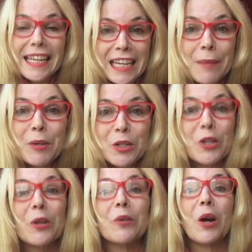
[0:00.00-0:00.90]
Keep your
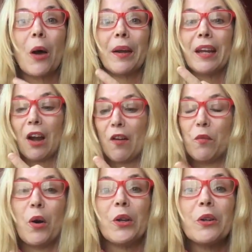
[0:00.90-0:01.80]
journal going
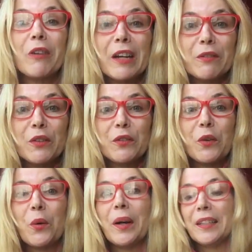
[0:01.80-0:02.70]
of what you're grateful
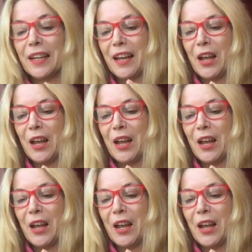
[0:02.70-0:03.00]
for,